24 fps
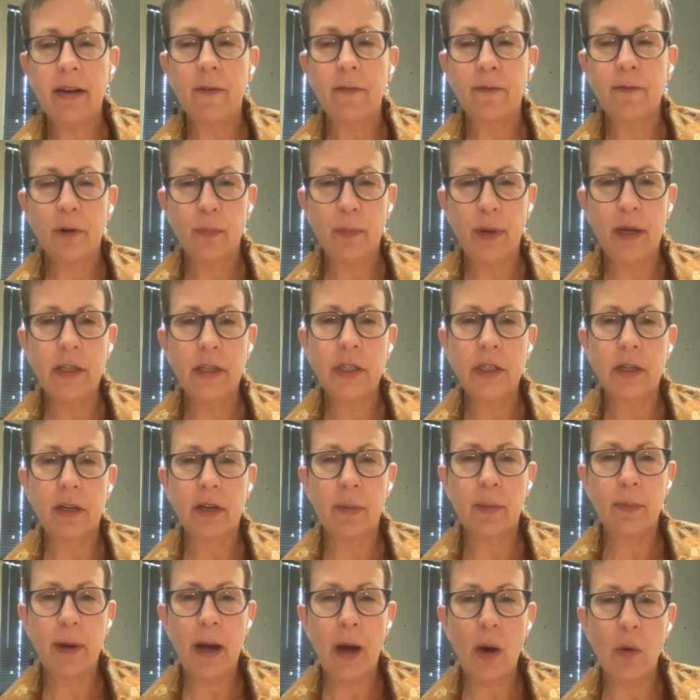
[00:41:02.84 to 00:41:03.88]

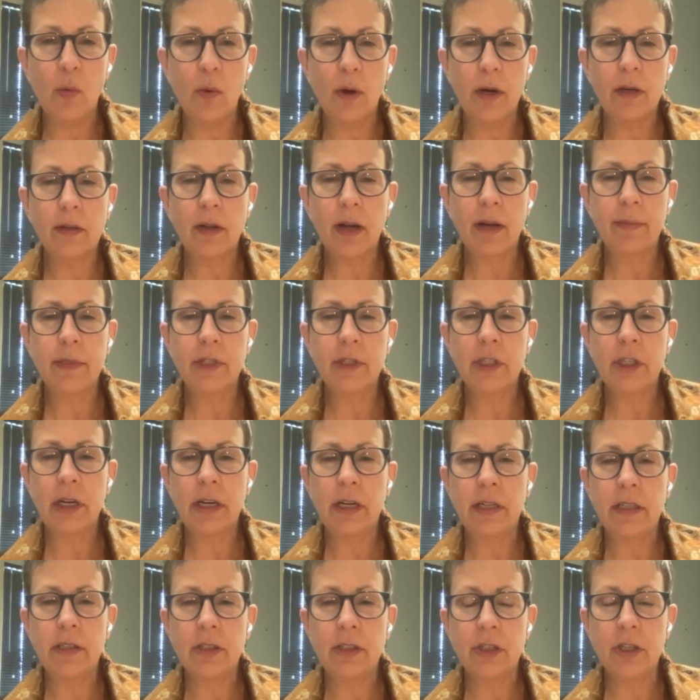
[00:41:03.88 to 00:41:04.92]
information about what climate
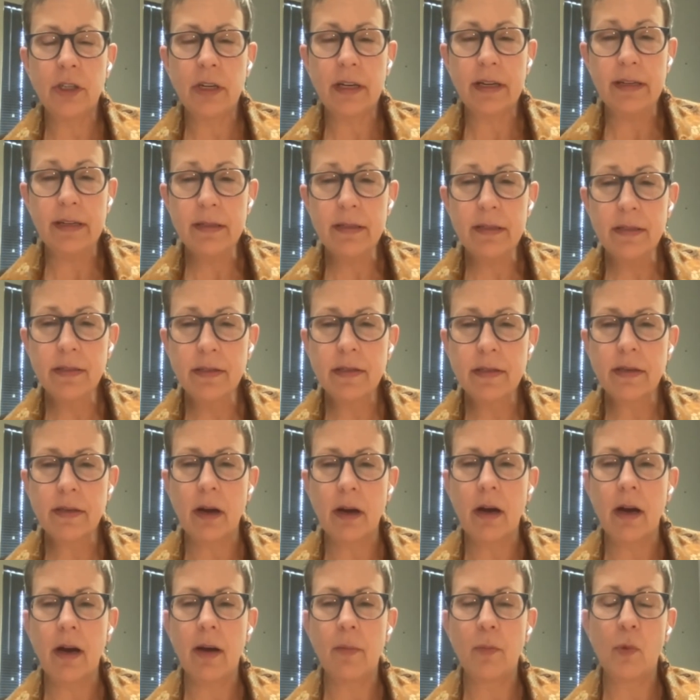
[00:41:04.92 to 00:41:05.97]
change is,
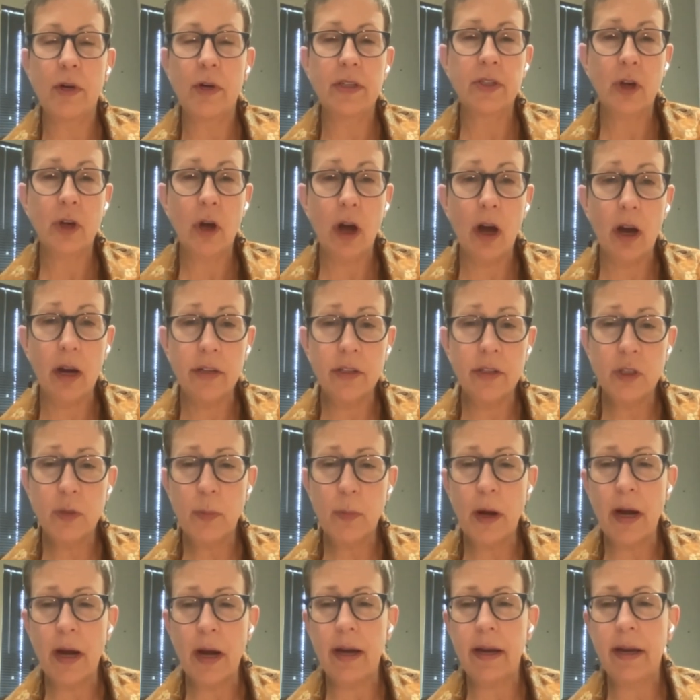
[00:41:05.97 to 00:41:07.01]
what it's caused
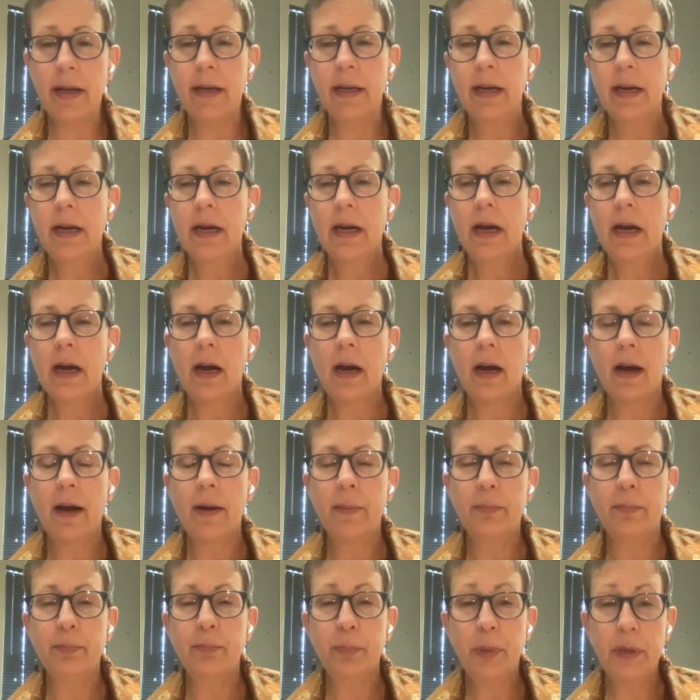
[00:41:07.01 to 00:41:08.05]
by,
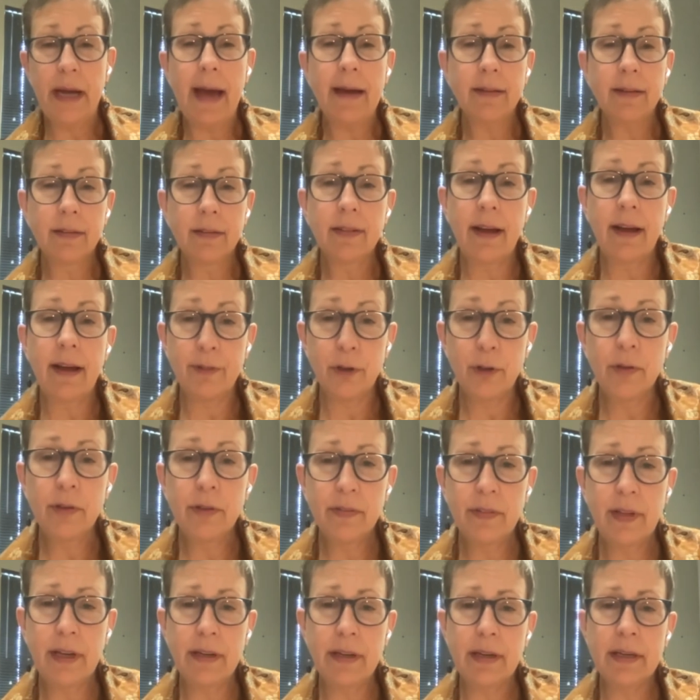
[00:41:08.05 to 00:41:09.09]
but at a level
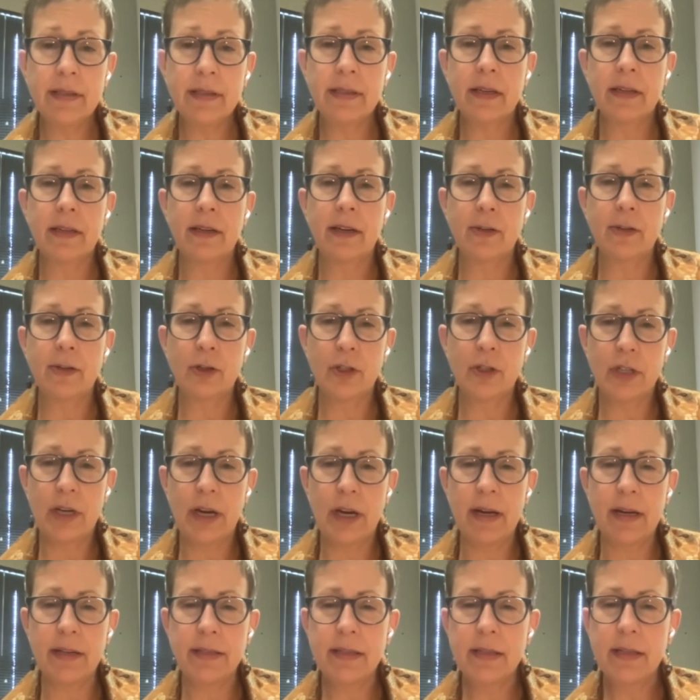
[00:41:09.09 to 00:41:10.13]
that kids can
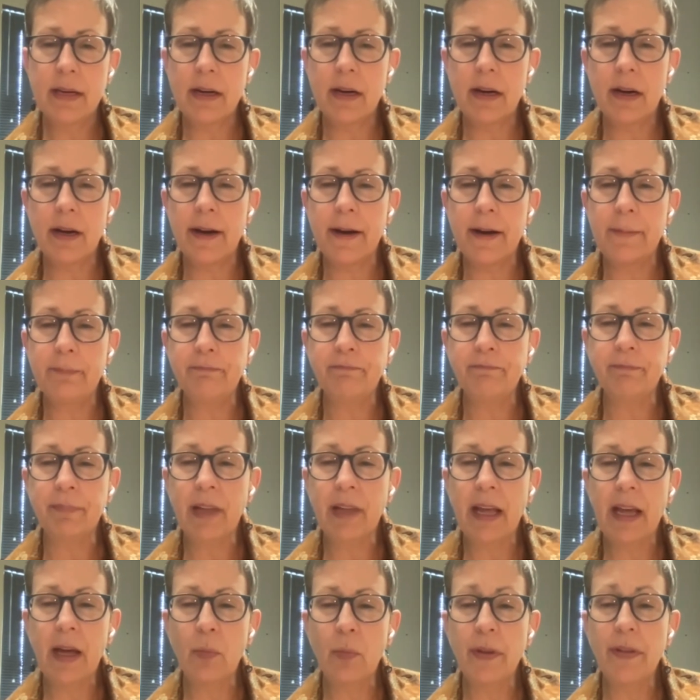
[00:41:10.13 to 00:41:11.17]
understand. And
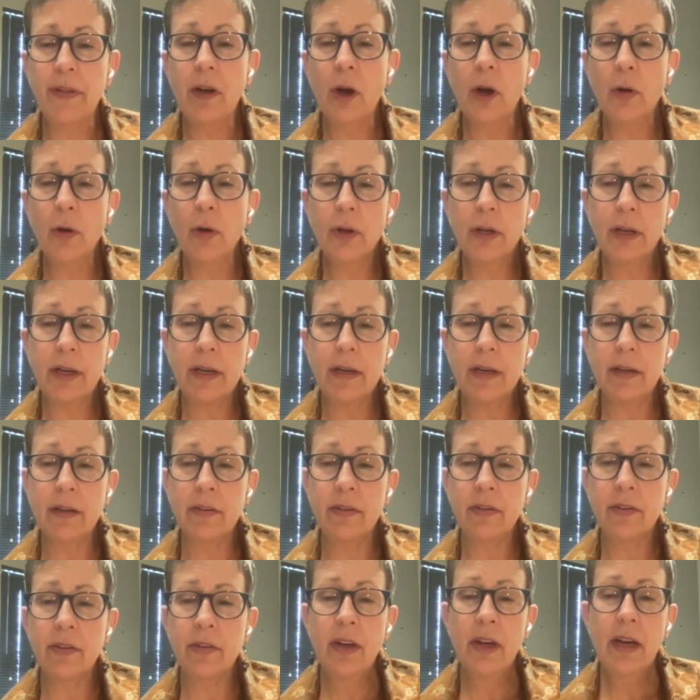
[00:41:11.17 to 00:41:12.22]
with younger
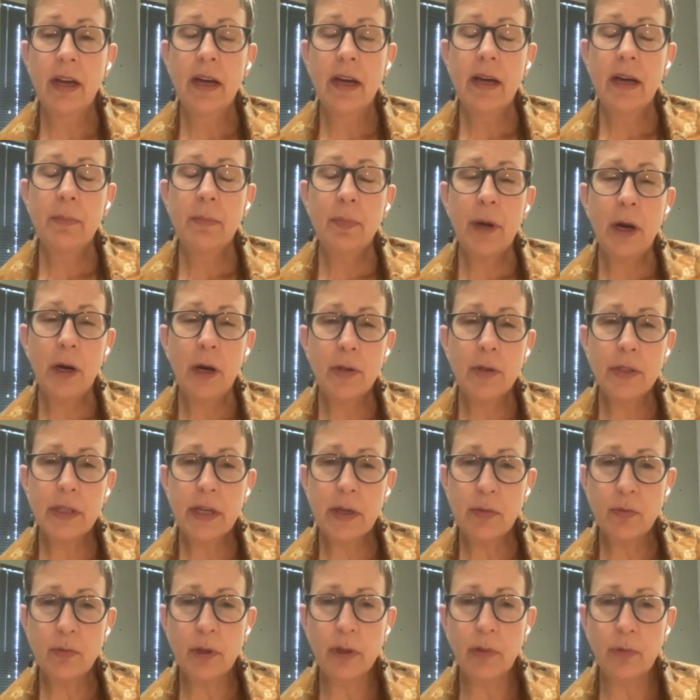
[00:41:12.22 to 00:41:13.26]
kids, parents
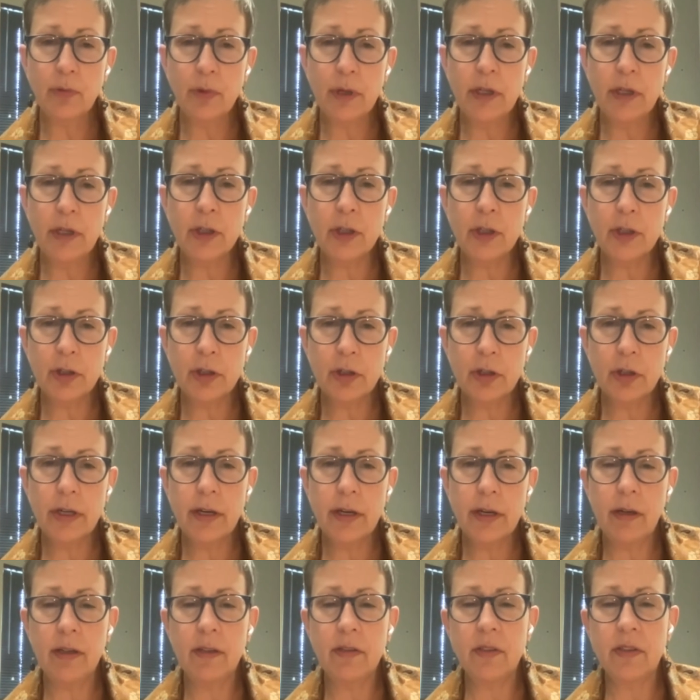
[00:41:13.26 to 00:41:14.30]
can really reassure
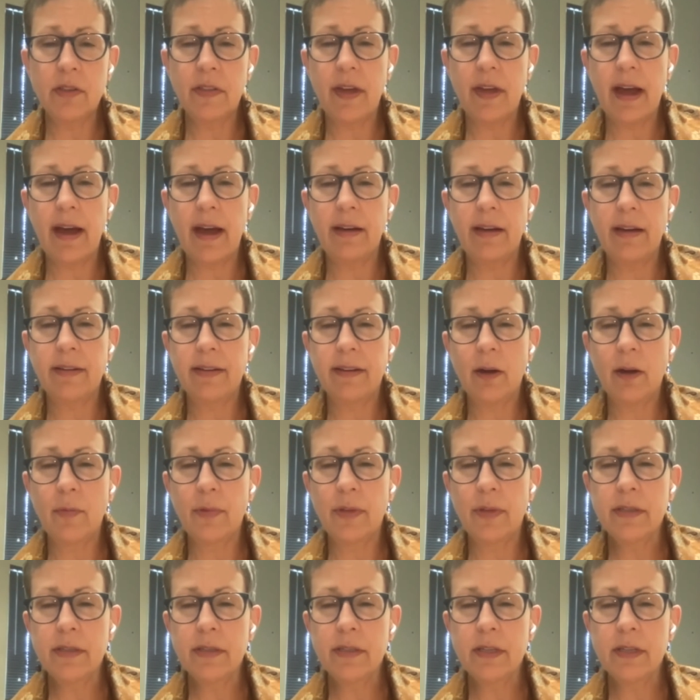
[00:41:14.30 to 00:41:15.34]
kids that,
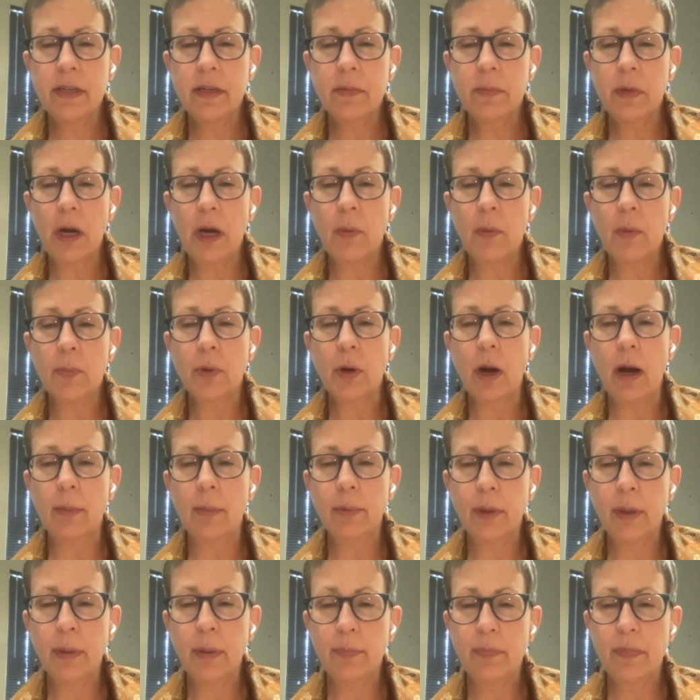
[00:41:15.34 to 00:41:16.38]
this is a
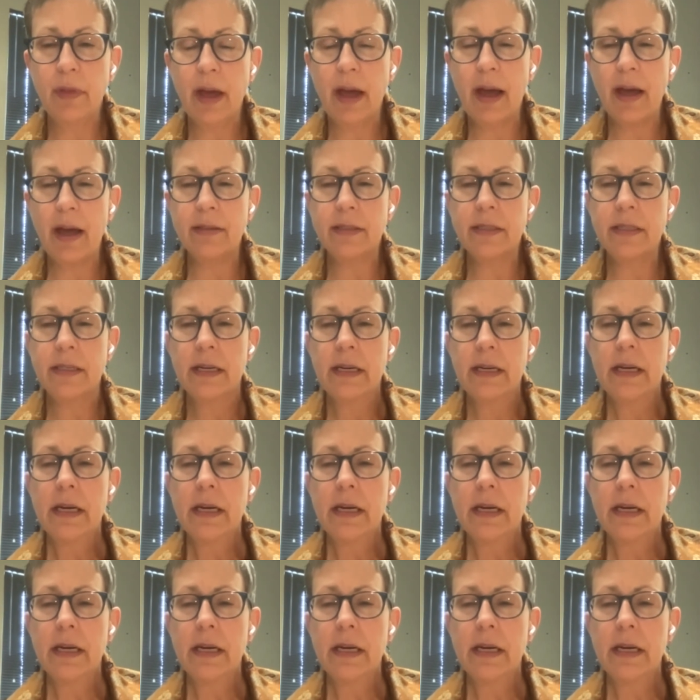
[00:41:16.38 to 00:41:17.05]
problem that